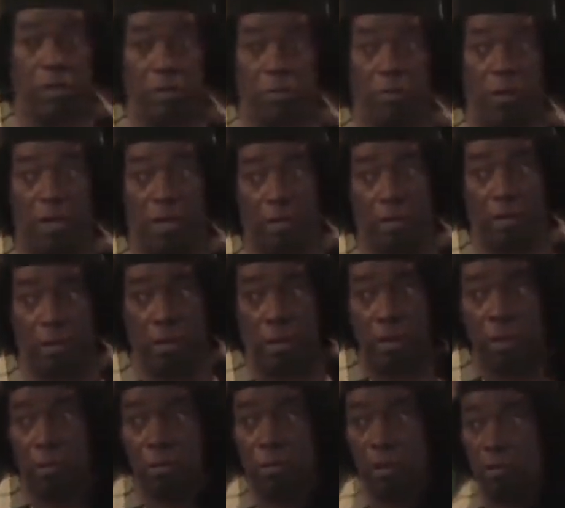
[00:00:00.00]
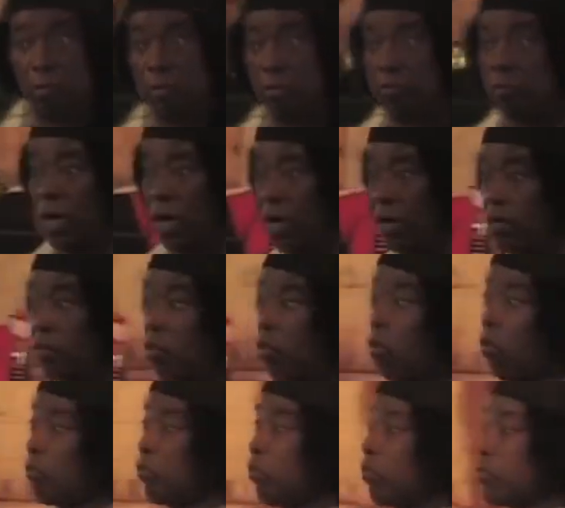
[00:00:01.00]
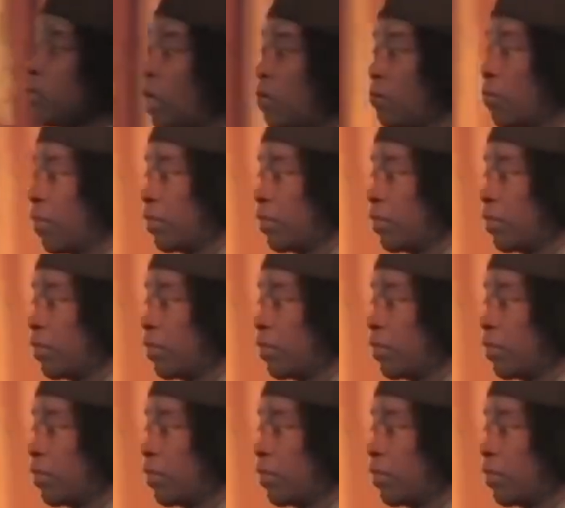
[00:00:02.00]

get right. Because divine law does not